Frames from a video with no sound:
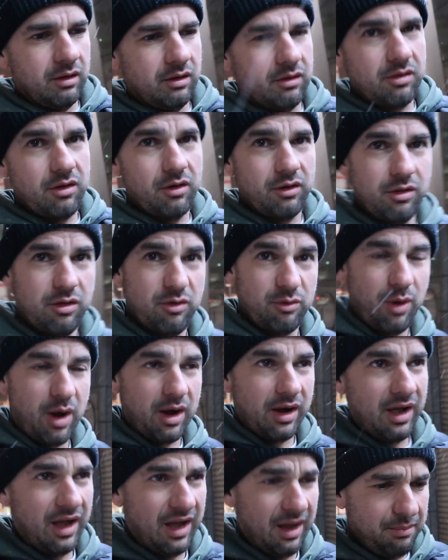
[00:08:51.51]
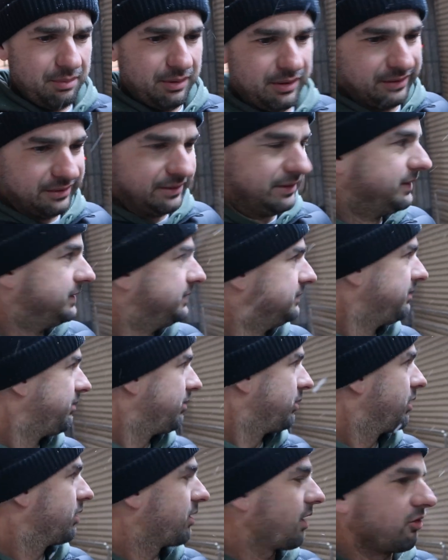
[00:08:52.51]
As long as you rug up,
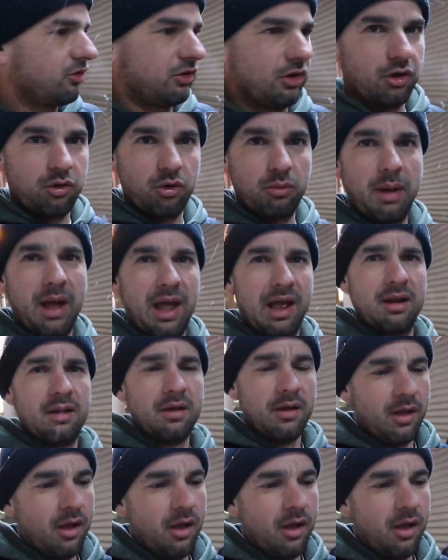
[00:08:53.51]
it's actually not too bad.